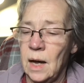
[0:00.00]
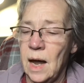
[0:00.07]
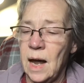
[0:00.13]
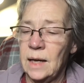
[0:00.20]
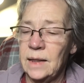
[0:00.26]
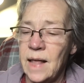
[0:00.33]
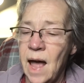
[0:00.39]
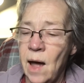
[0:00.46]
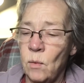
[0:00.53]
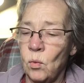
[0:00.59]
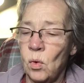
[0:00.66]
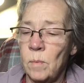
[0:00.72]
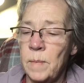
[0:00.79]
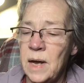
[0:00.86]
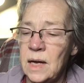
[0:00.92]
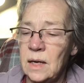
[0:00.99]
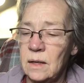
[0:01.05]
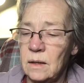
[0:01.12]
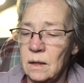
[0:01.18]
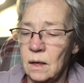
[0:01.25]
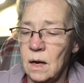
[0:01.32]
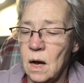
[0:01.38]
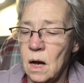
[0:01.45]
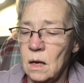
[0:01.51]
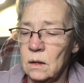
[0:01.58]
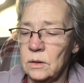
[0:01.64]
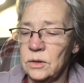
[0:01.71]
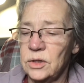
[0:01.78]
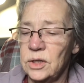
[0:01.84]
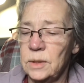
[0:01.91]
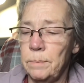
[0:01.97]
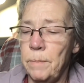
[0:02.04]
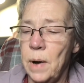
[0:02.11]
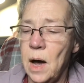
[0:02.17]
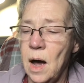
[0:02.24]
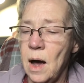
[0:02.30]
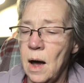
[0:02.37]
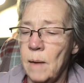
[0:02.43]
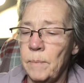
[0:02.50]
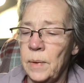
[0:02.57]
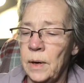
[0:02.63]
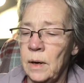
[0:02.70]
And that will make the colors pop